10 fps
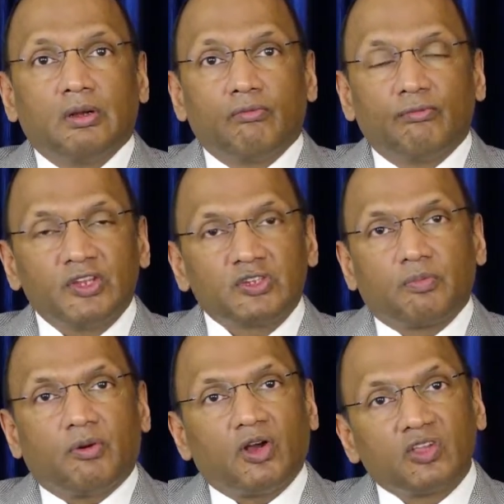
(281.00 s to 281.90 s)
which
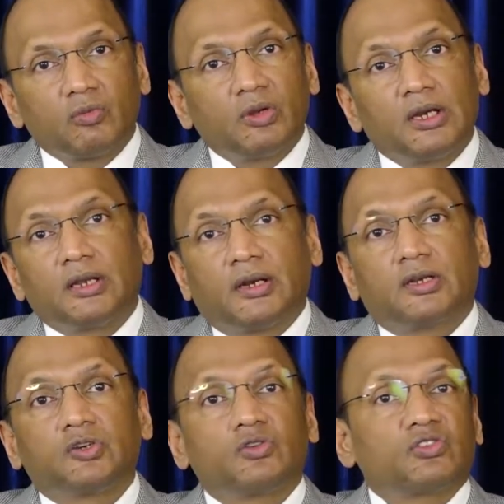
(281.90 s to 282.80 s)
possibly
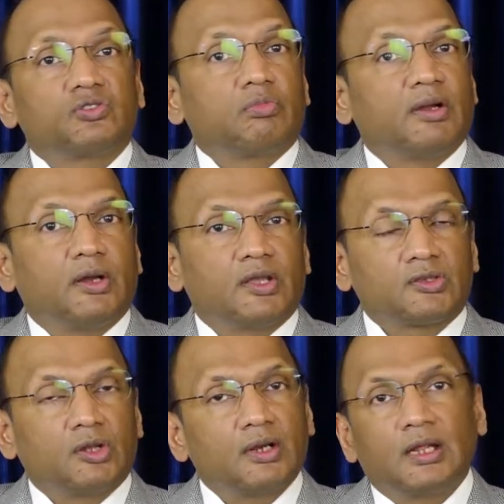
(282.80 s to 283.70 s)
reduce but does
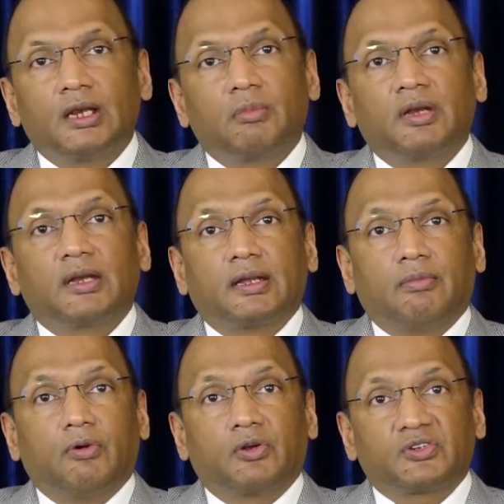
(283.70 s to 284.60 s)
not eliminate
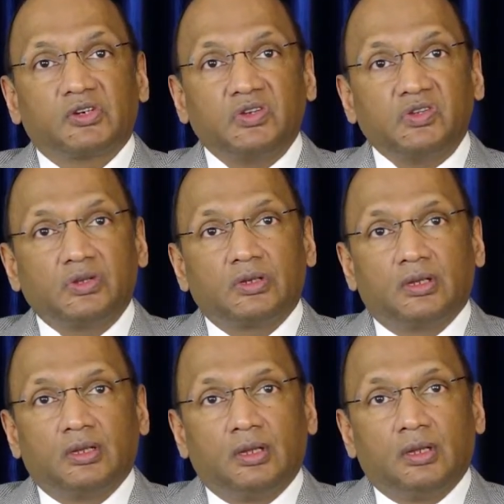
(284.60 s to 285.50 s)
abortions.
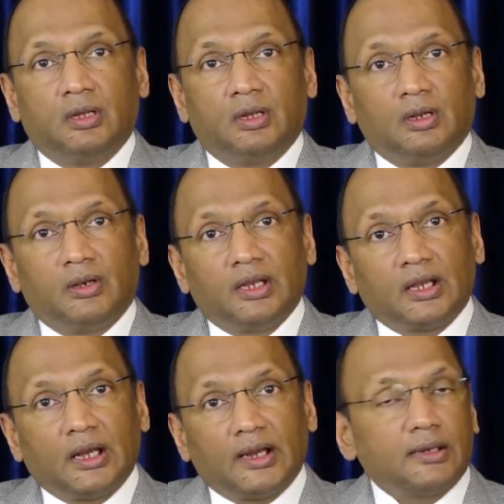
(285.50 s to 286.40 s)
The
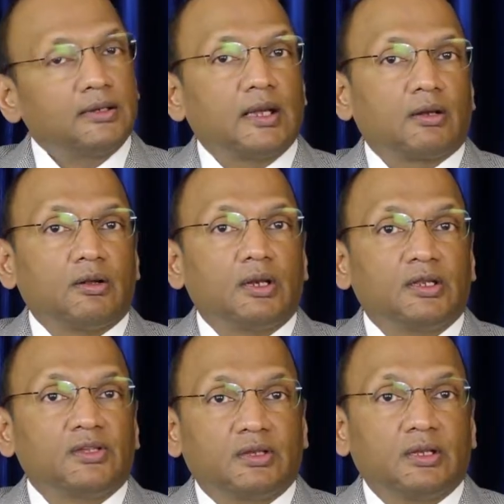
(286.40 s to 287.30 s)
current
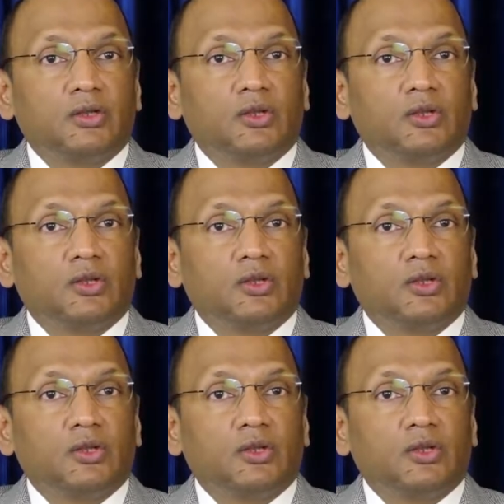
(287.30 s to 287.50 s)
technologies in